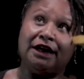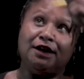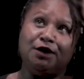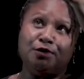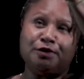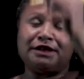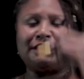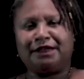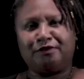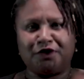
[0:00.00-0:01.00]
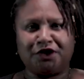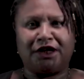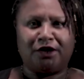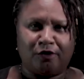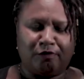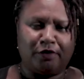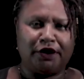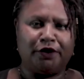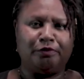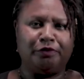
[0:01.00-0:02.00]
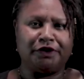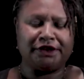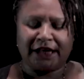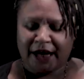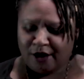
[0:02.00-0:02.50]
use division of polynomials.